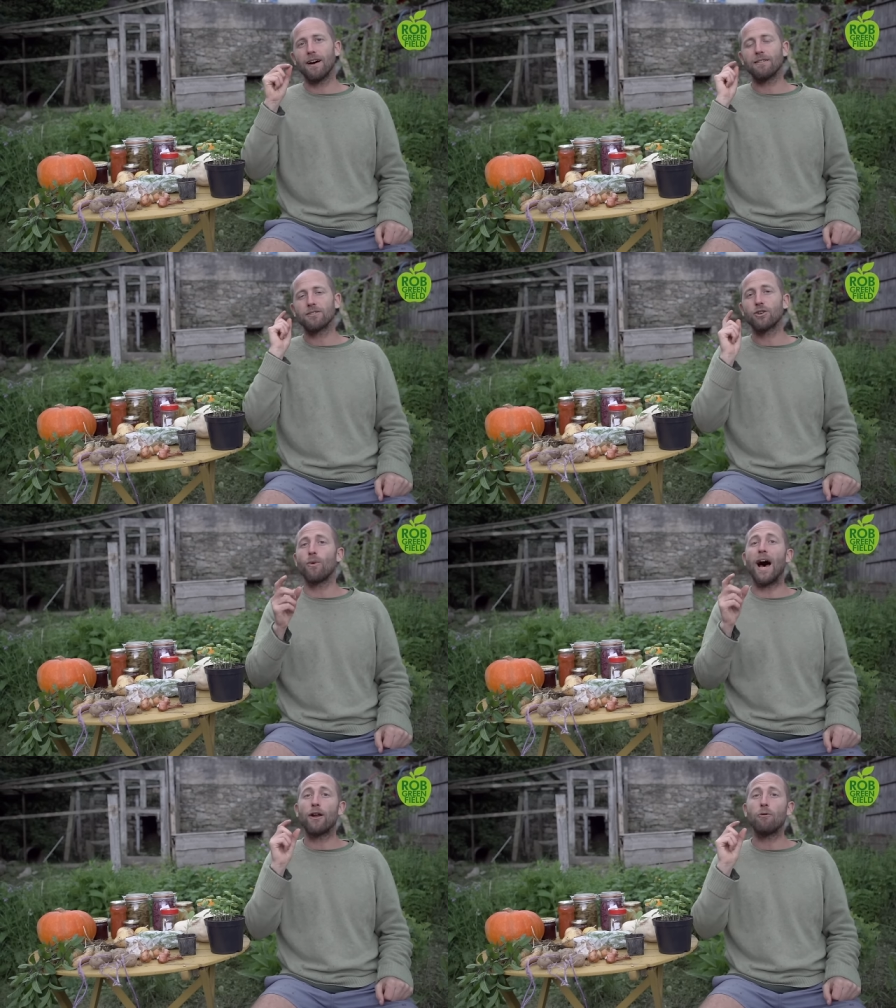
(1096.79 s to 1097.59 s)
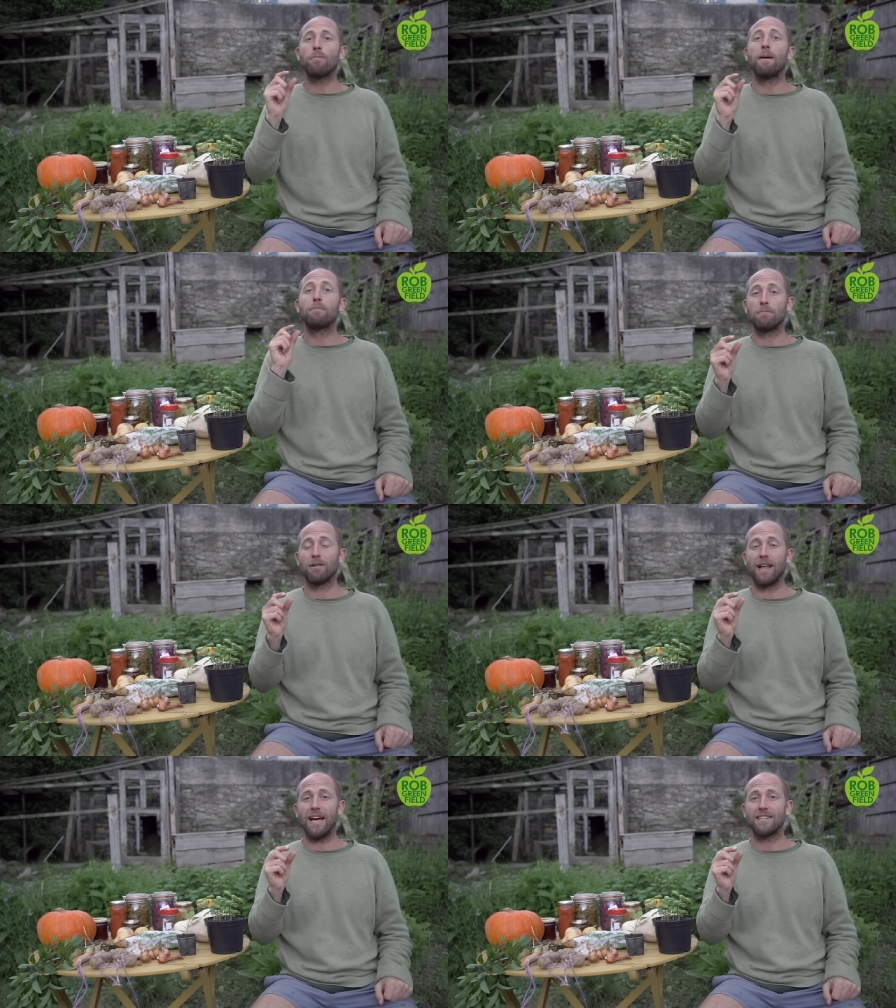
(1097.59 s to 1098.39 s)
serrano pepper
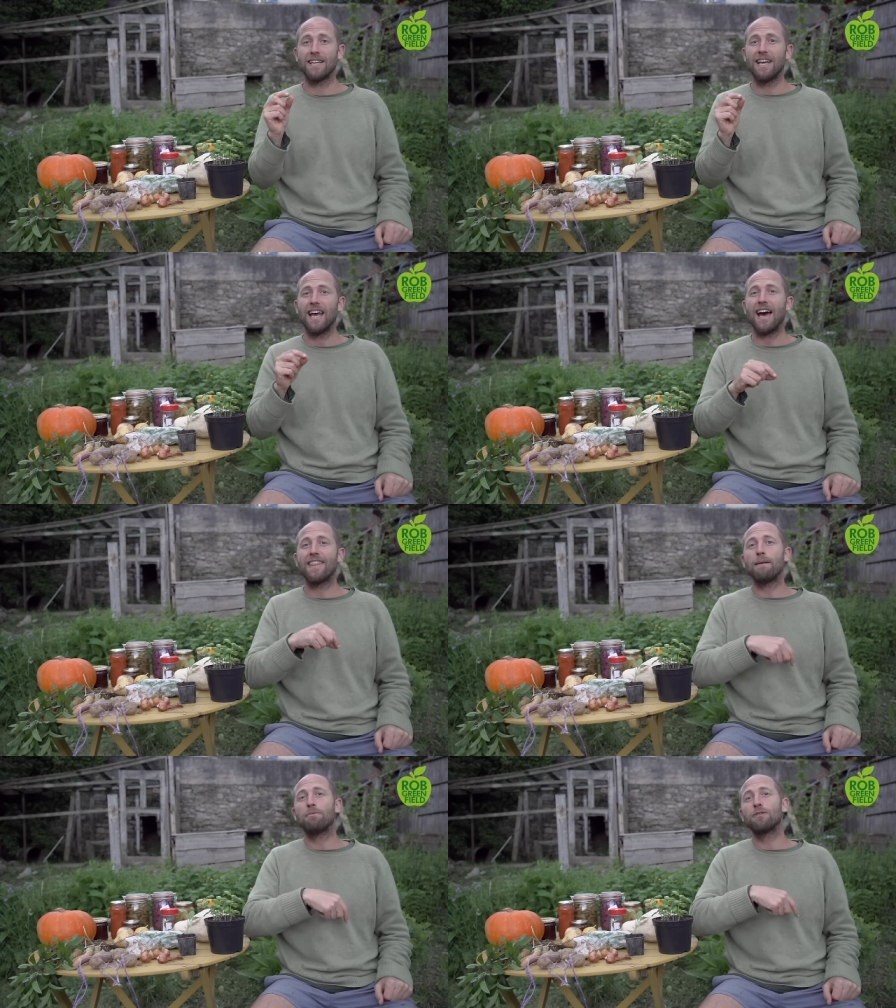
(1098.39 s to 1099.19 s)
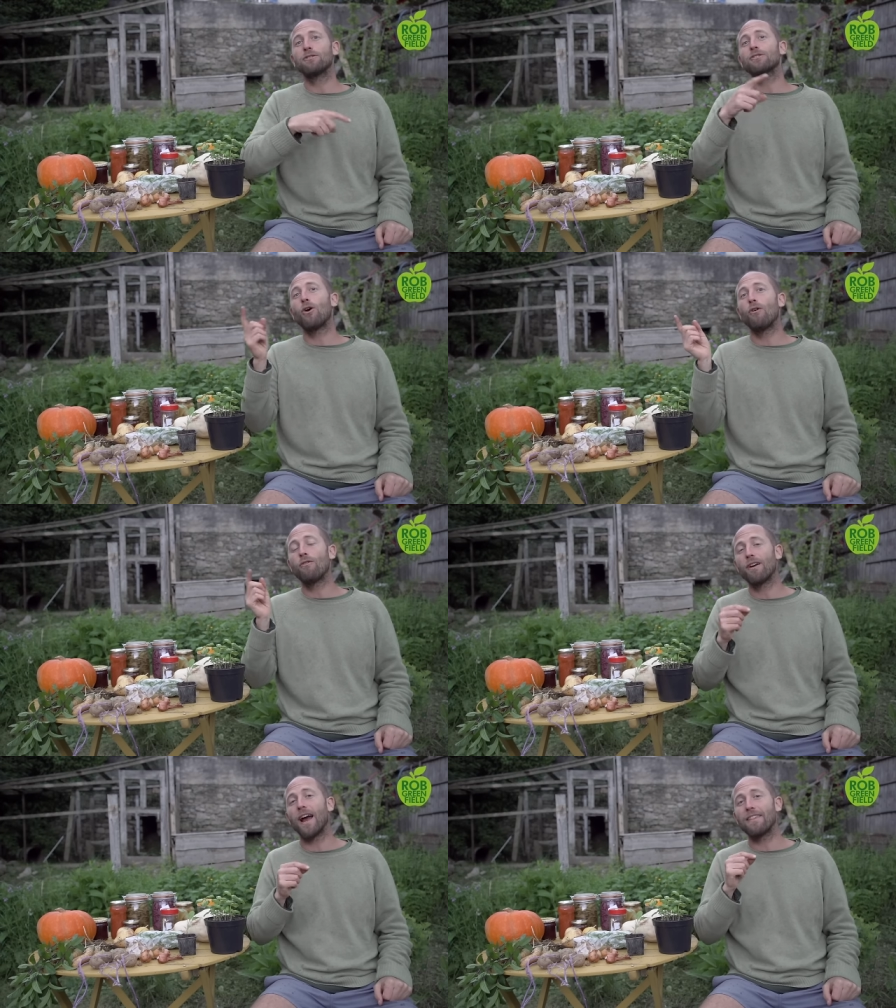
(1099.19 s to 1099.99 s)
plant, and that produced
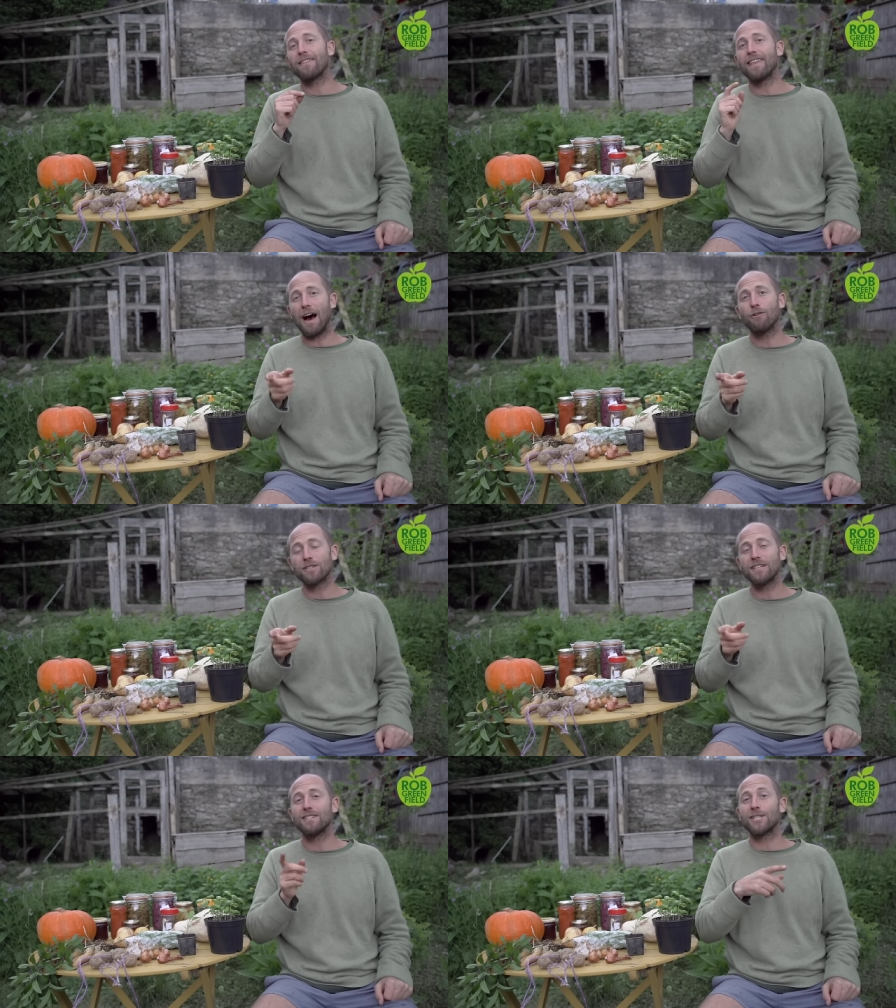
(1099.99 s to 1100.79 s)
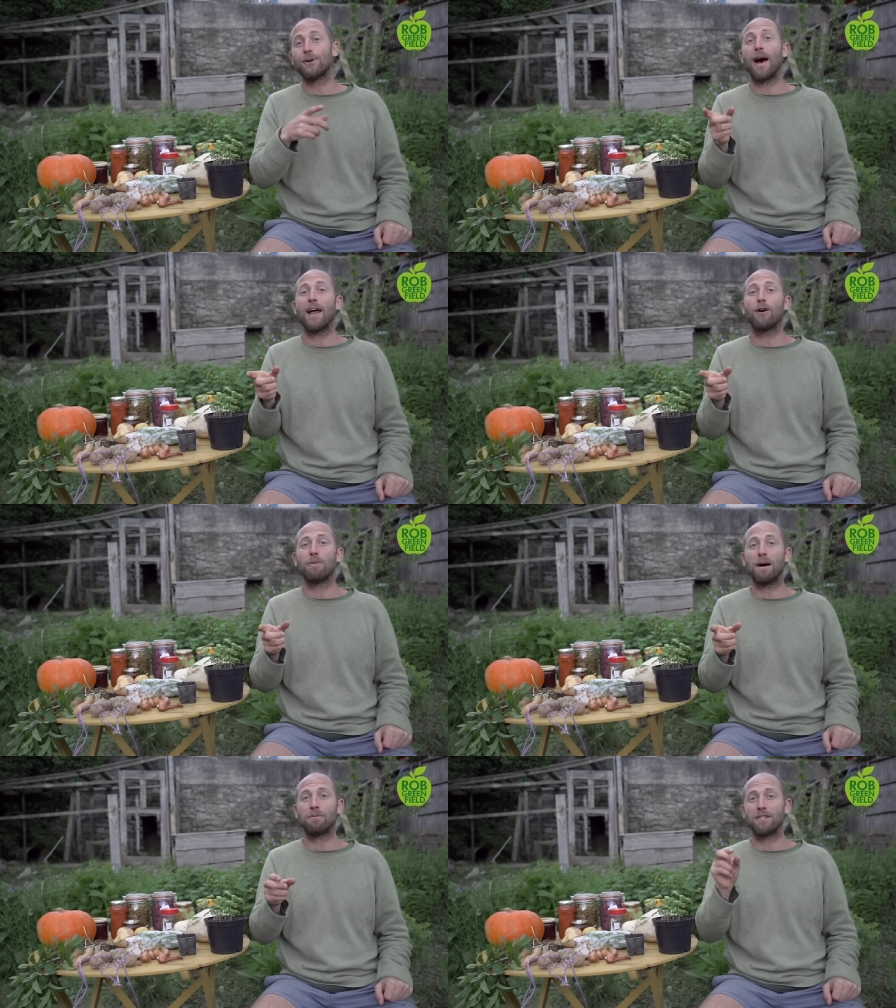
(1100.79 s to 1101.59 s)
over a thousand serrano
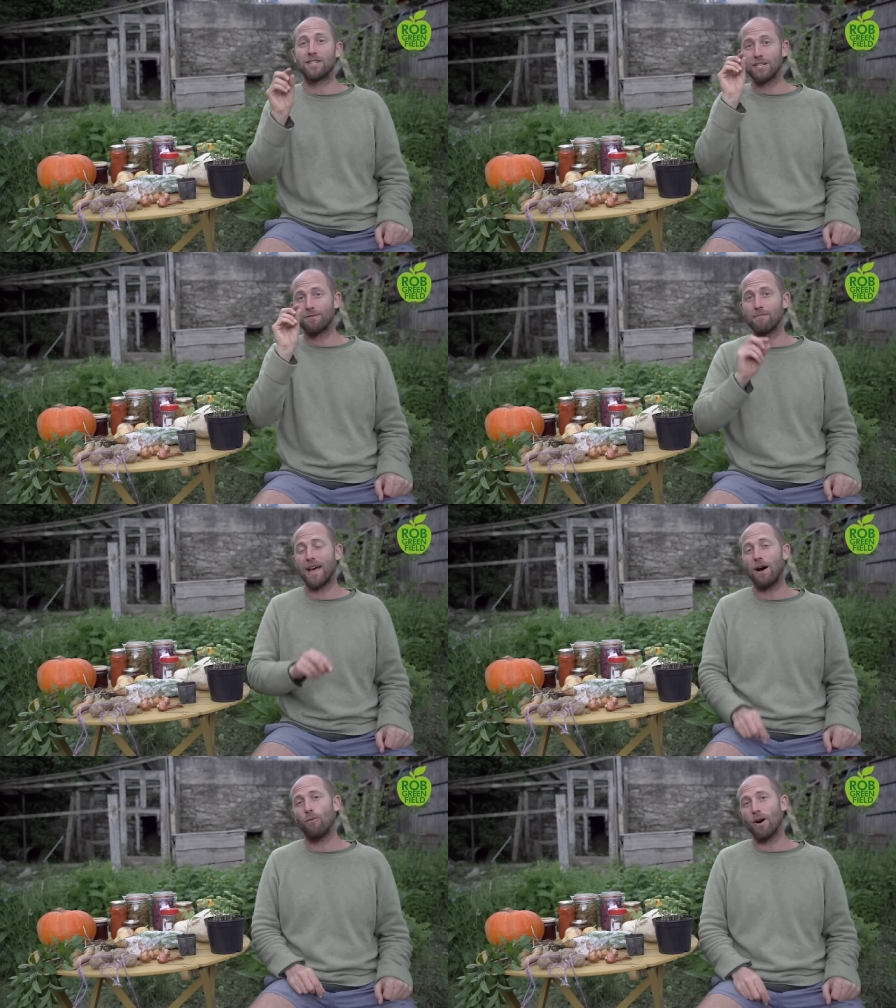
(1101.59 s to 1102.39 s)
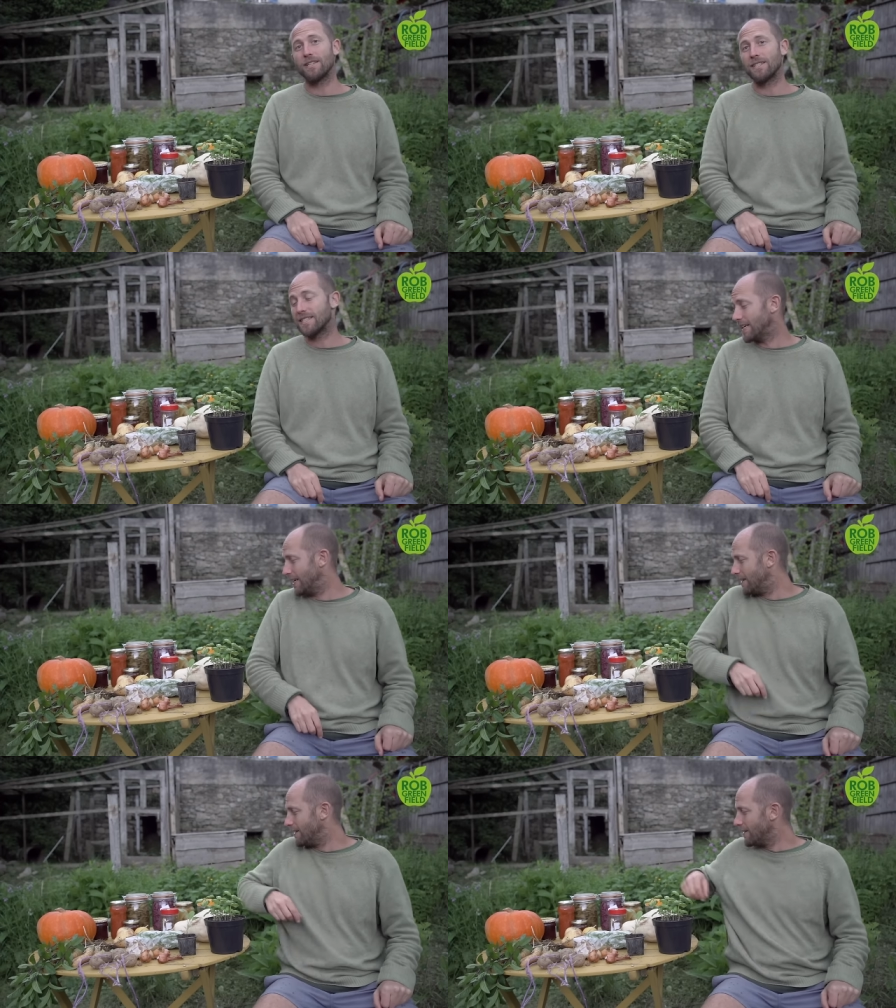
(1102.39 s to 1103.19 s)
peppers just from that one seed.